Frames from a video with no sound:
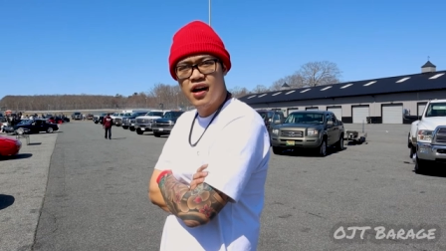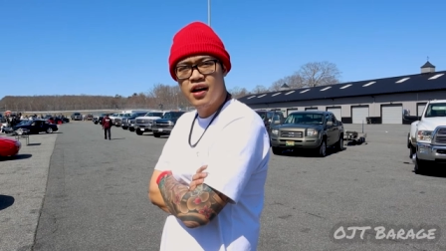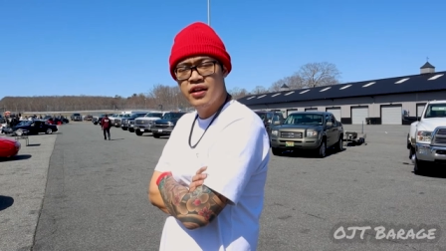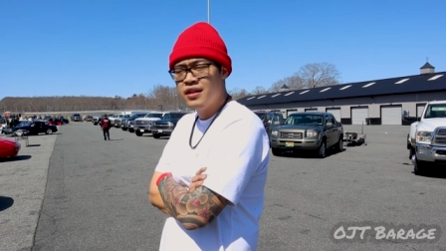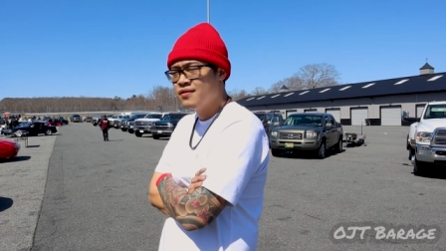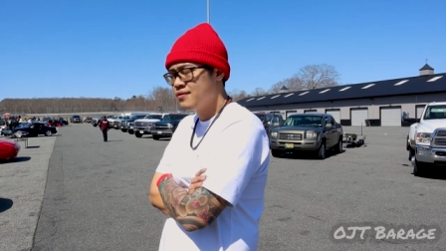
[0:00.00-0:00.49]

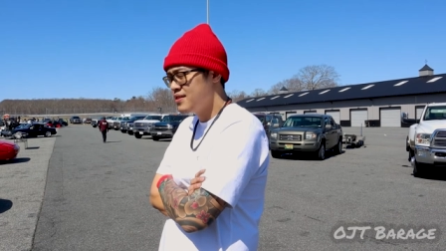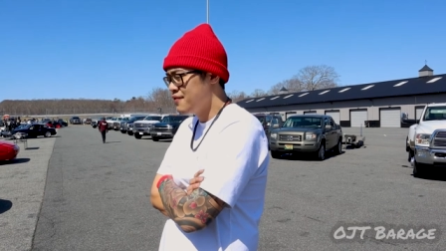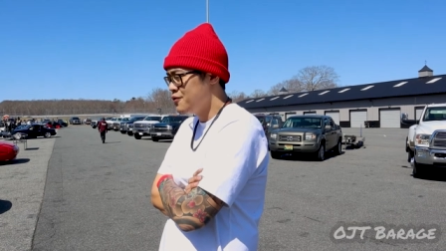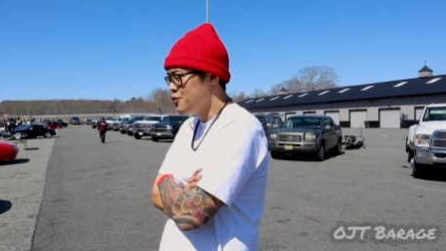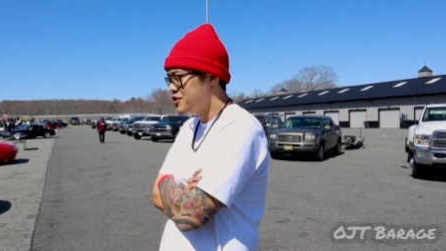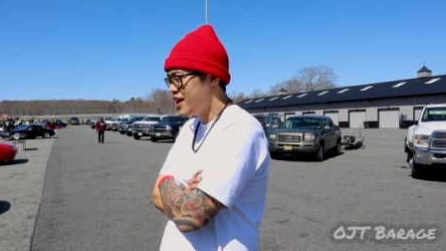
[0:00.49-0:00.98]
And
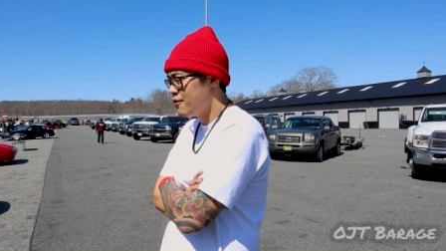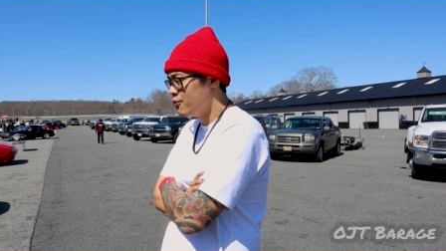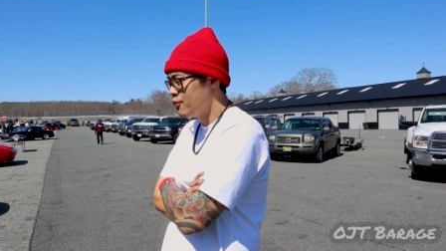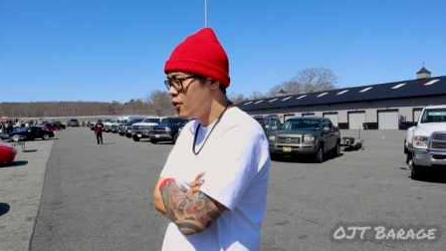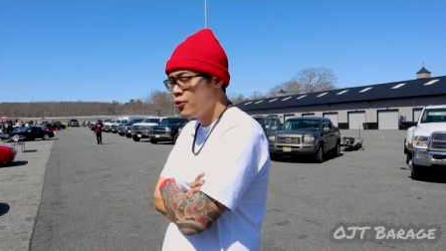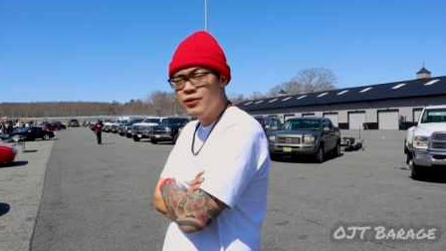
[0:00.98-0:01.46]
if you say
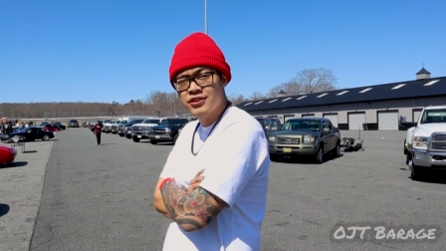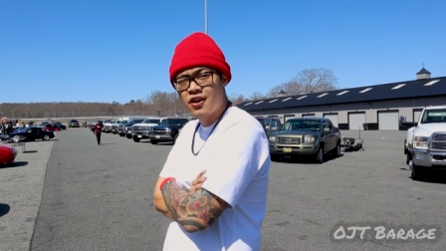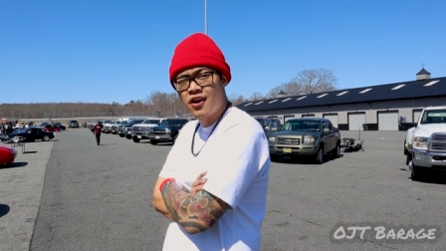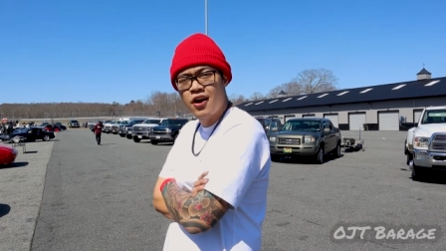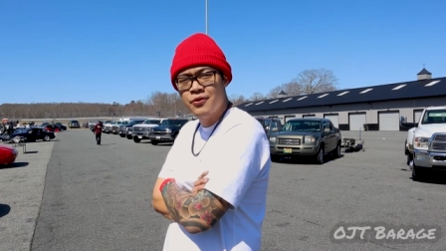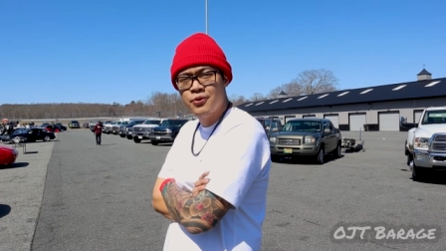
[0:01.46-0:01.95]
rotaries
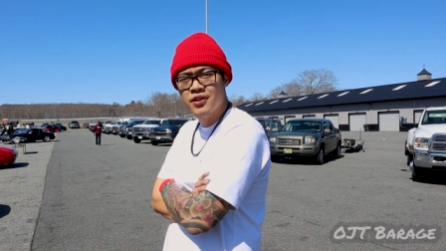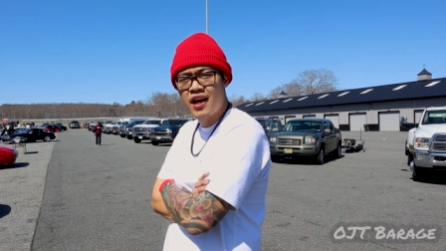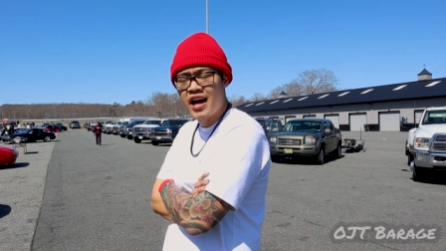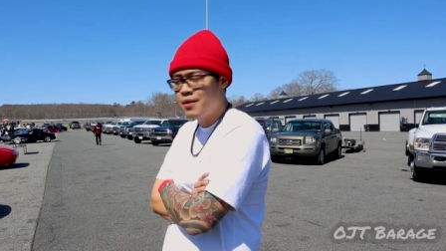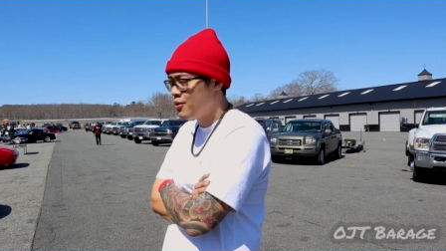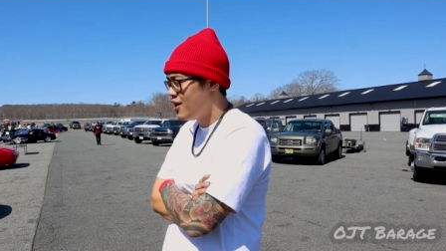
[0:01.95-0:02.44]
are
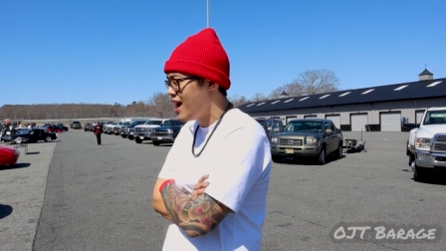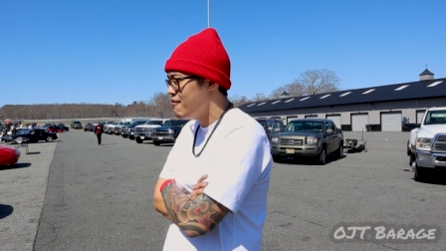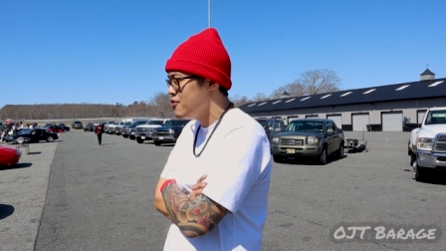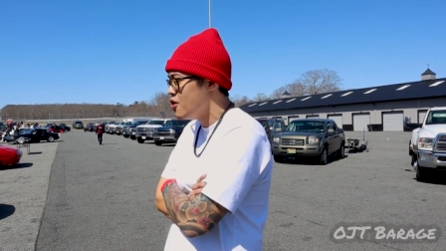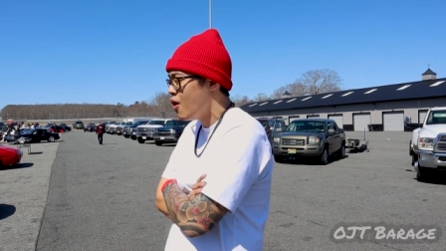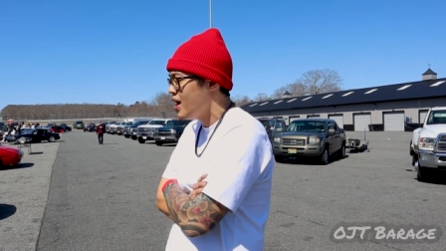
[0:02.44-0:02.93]
unreliable, I
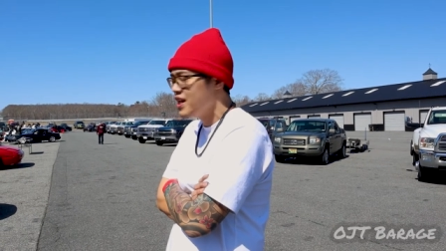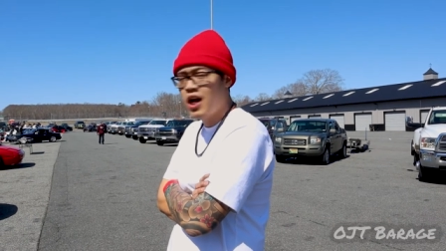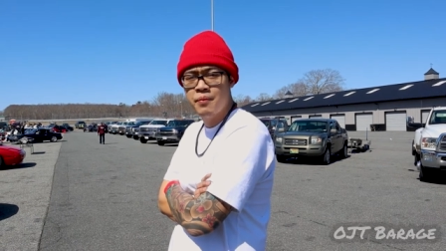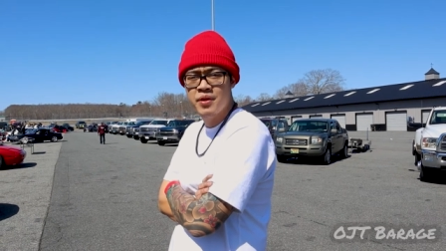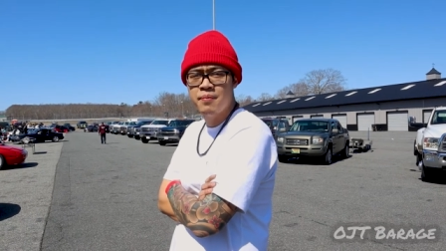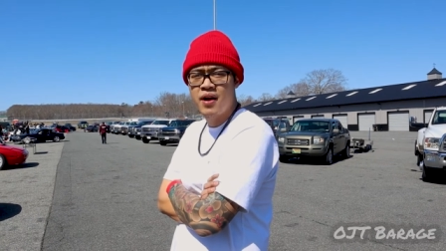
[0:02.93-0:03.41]
have no
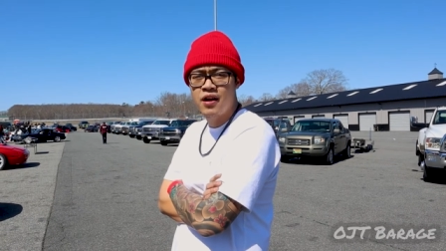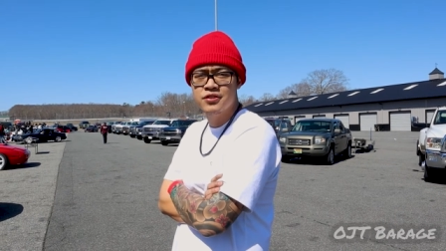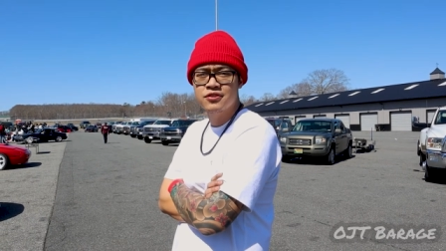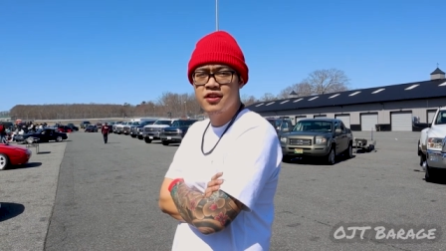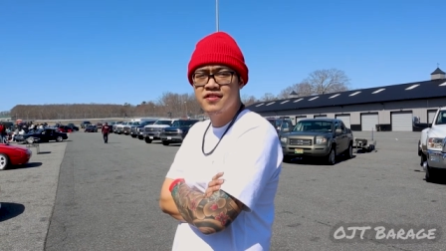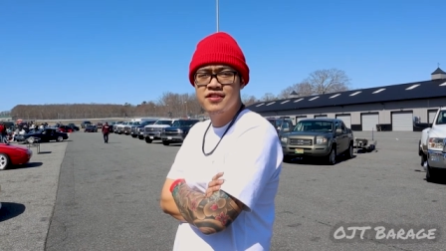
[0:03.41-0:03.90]
idea how many
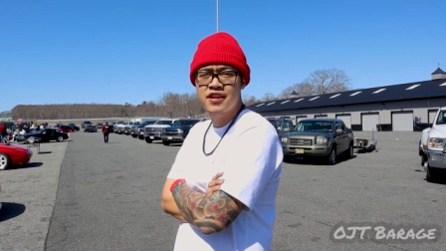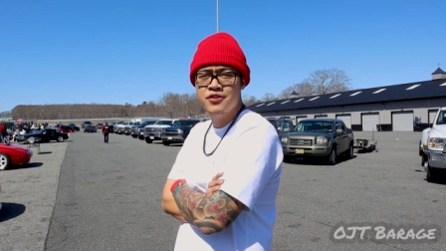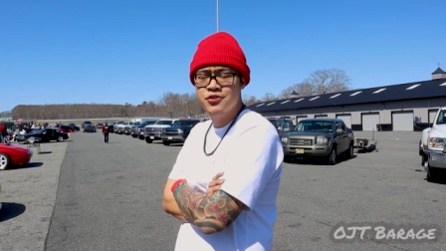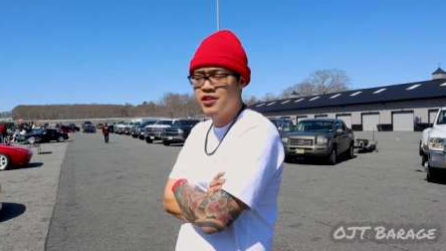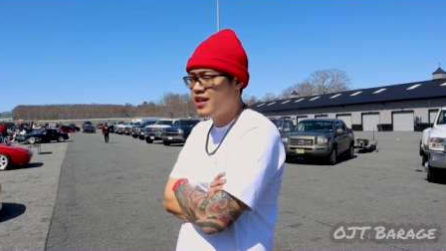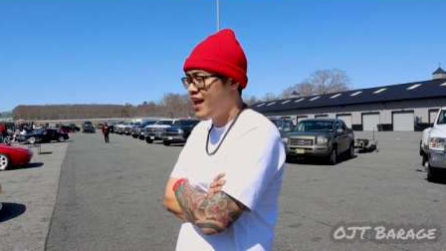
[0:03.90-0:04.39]
miles are on this
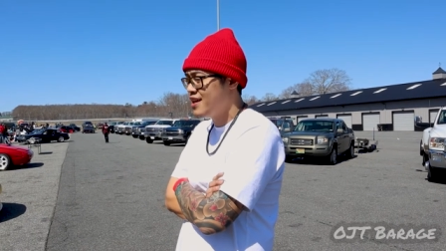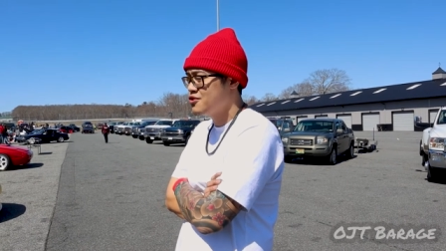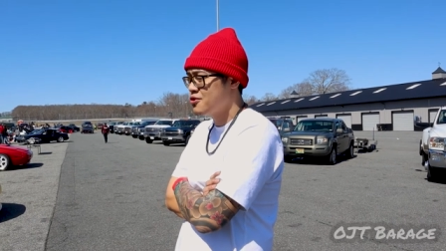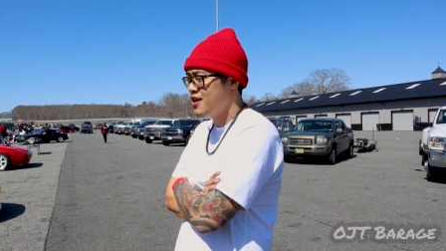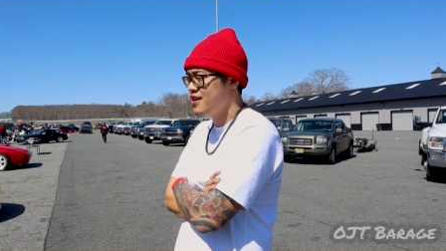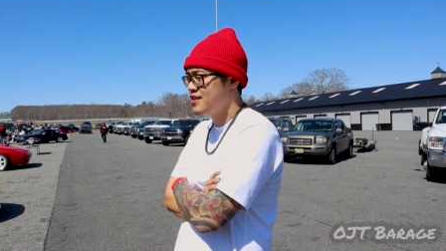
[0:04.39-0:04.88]
engine
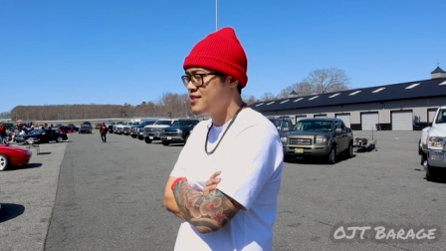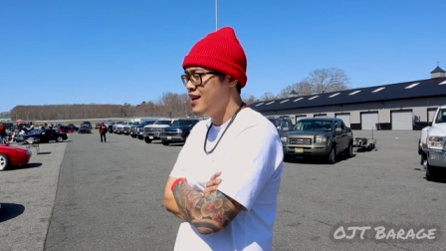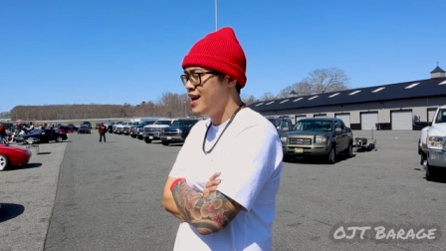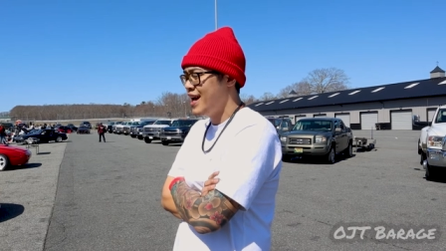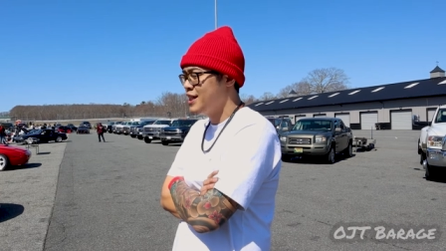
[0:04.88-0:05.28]
and trans,